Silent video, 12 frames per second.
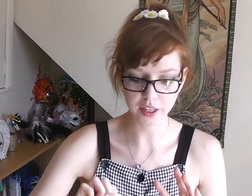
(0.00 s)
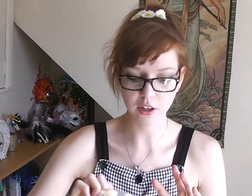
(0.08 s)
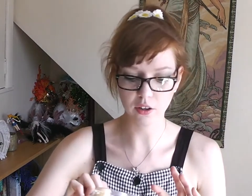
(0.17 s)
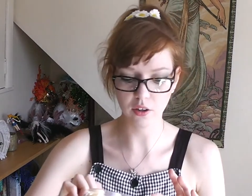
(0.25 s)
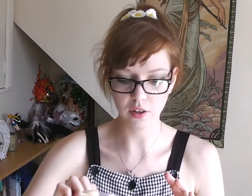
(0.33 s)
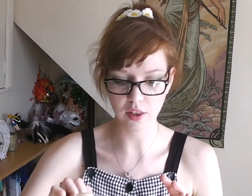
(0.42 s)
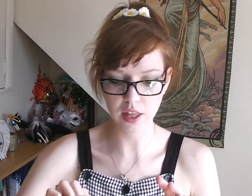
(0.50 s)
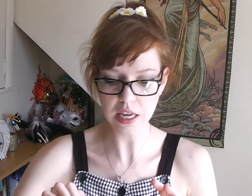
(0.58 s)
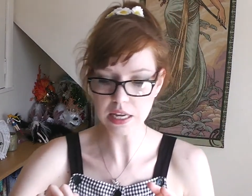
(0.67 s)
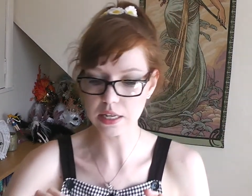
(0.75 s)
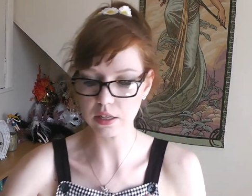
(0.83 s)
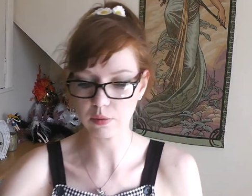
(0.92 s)
I got
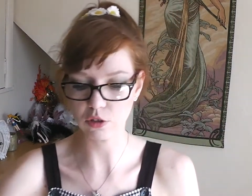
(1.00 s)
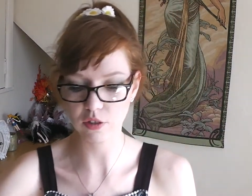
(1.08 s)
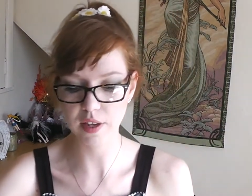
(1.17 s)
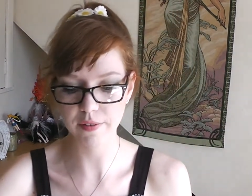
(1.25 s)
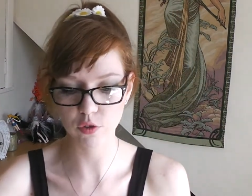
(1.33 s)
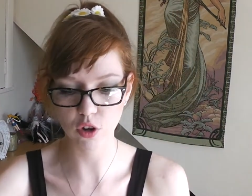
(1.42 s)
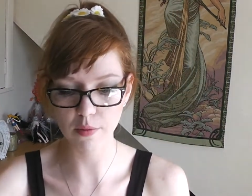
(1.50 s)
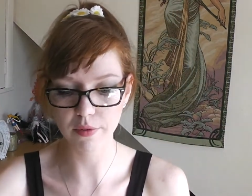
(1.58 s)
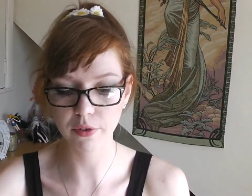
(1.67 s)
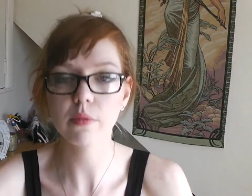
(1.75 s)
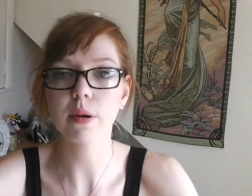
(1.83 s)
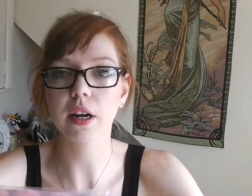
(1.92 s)
these, which I've never tried
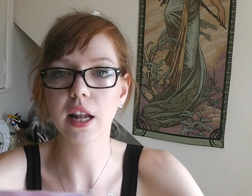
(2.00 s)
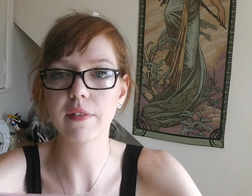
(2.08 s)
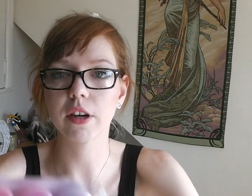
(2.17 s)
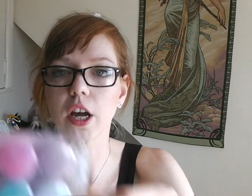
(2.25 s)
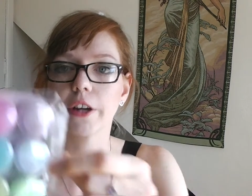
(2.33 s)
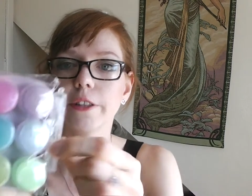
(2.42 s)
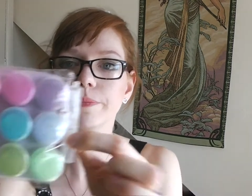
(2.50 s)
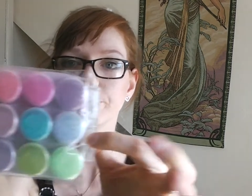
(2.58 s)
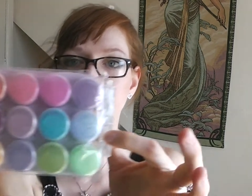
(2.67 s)
before, but I'll have a go.